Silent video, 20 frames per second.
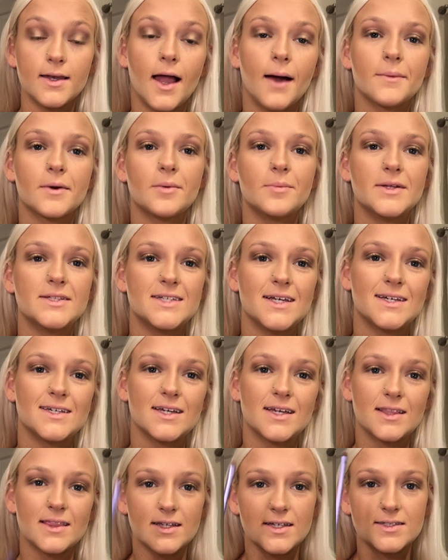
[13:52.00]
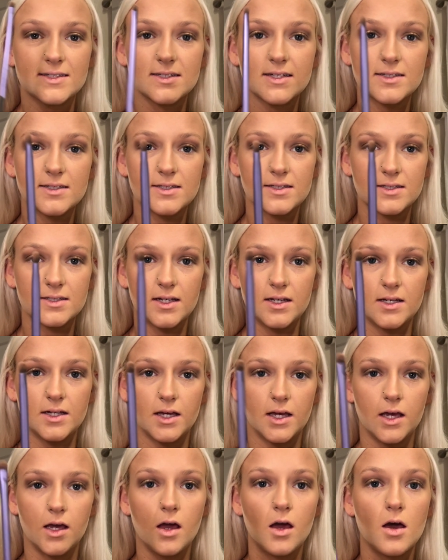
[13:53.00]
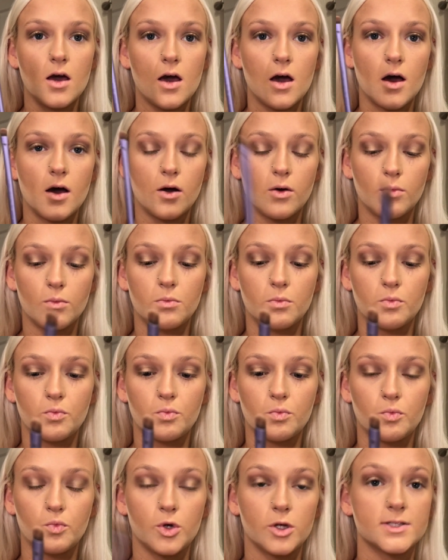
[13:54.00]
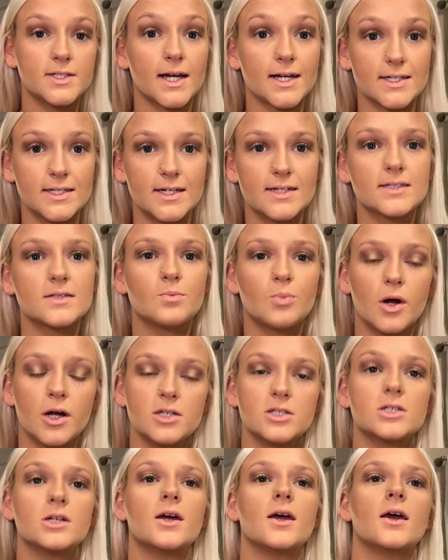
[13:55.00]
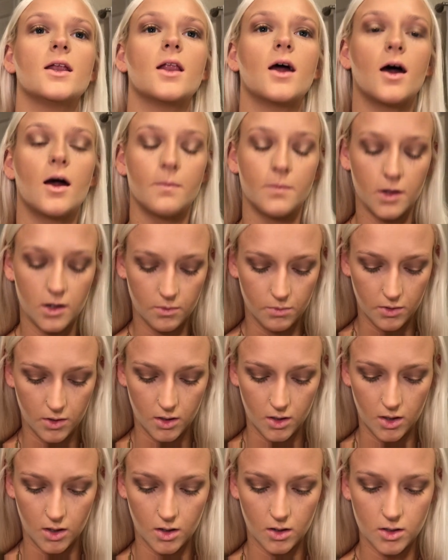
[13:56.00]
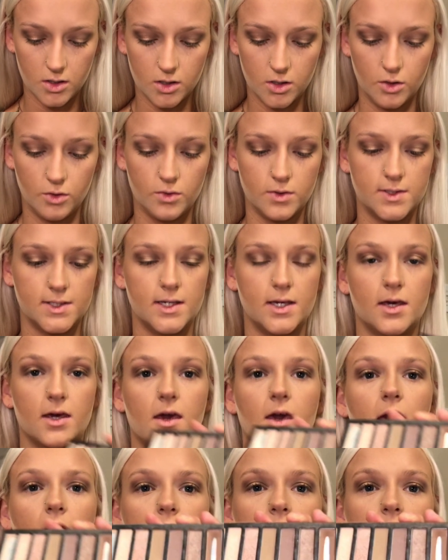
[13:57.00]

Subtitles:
Now I'm gonna be taking this skinny Real Techniques brush and I'm gonna be using